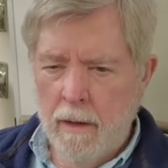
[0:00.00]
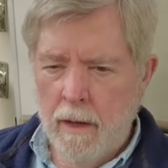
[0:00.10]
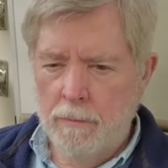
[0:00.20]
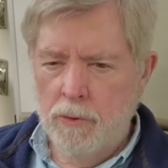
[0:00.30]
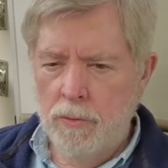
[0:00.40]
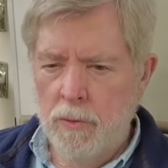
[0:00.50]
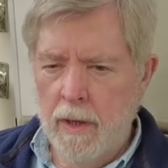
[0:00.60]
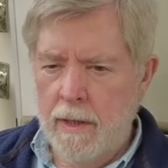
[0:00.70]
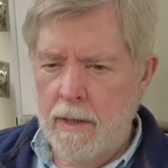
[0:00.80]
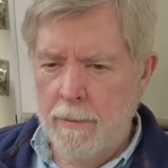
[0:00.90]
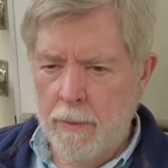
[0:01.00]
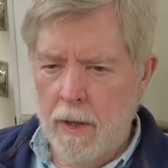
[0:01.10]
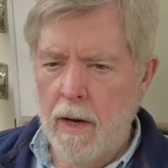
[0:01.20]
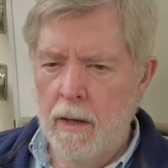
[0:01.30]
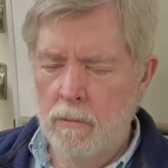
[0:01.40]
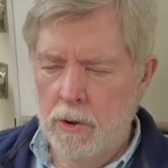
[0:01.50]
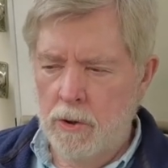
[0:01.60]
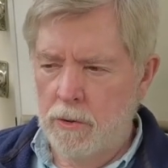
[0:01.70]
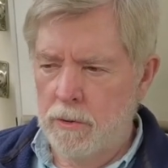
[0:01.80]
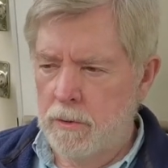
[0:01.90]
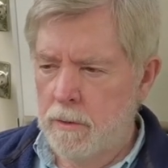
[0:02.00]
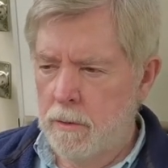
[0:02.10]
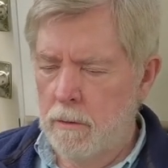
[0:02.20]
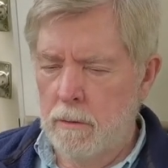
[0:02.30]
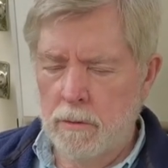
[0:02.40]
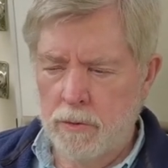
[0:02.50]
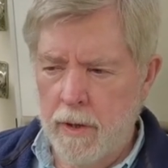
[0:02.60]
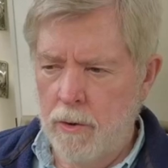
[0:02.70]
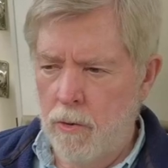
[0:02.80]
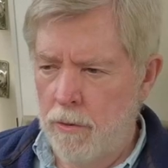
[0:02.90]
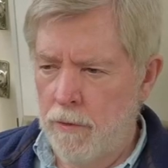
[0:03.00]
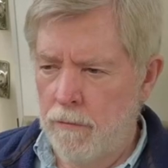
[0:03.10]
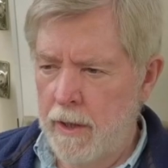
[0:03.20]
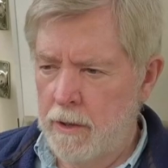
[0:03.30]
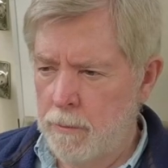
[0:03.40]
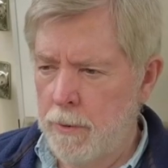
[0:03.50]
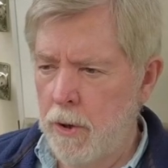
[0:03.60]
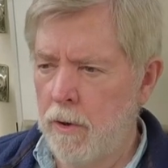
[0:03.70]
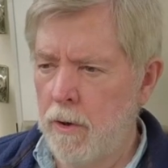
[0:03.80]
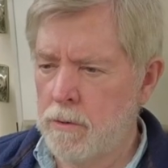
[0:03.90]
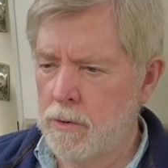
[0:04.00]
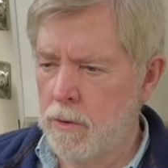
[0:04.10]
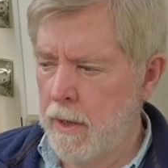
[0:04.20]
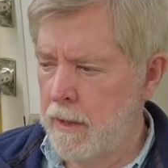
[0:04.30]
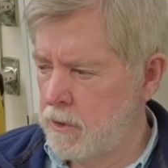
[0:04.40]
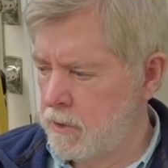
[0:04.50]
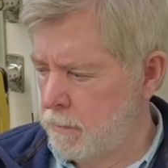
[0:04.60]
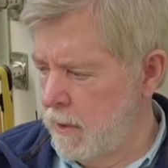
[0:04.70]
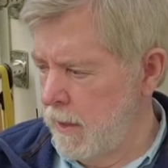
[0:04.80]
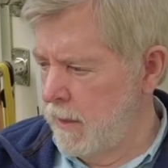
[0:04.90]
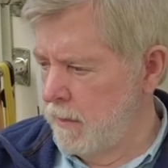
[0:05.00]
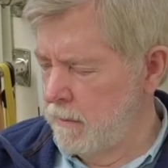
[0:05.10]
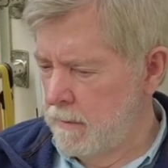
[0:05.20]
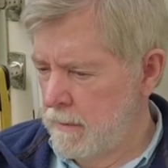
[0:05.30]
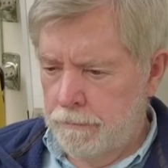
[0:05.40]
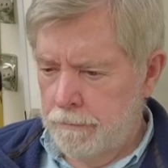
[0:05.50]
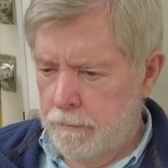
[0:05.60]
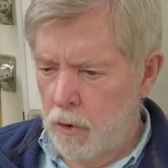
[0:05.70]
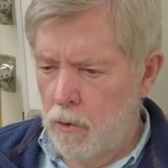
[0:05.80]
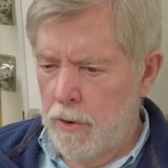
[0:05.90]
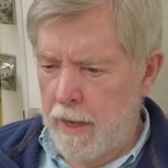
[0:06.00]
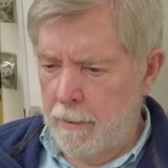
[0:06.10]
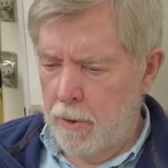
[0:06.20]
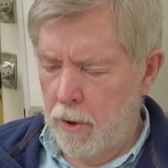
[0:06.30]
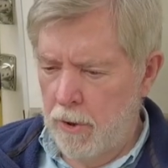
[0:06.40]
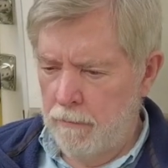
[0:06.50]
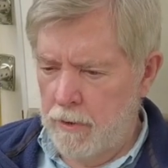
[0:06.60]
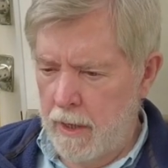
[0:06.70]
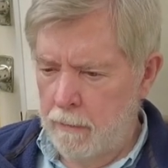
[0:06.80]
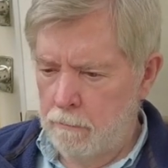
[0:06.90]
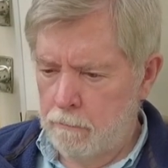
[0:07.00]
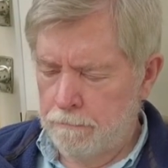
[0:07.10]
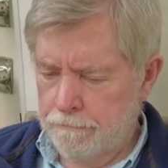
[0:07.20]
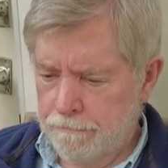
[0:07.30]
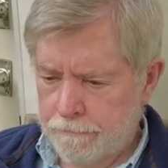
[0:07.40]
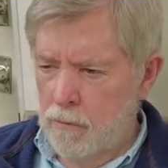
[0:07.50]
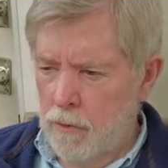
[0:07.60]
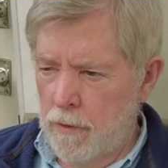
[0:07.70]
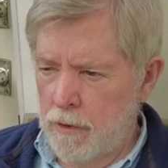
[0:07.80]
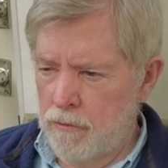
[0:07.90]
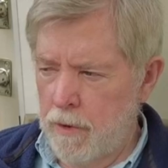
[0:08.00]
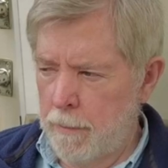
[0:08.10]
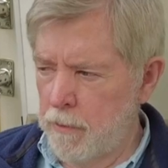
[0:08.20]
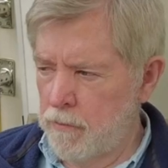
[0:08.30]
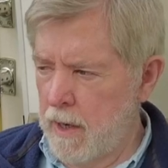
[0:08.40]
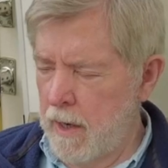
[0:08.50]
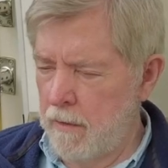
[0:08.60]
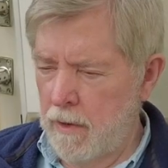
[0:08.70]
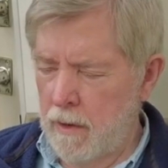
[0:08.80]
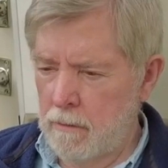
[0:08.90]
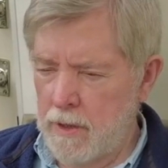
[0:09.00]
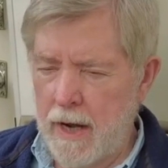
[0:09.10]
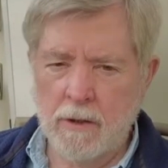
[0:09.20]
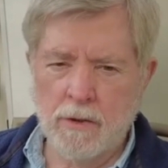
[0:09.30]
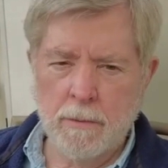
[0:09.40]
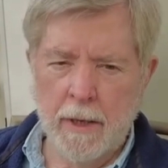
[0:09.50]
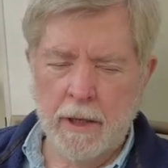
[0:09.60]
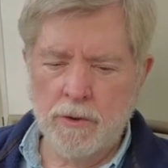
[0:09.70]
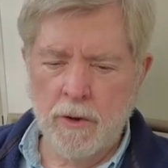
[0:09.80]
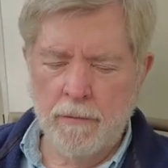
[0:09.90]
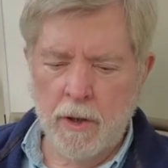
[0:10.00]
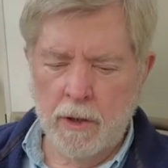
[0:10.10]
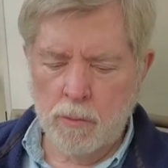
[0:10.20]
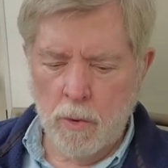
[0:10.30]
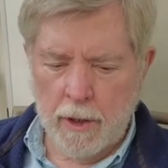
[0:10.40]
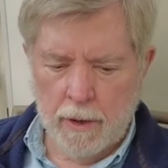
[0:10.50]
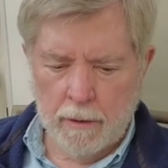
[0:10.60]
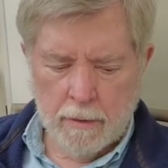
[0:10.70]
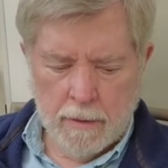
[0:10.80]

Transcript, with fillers: up to Lake Nipigon, which is straight north of Lake Superior. So that's the plan during that period of time. So this trip is kind of a test to make sure everything's working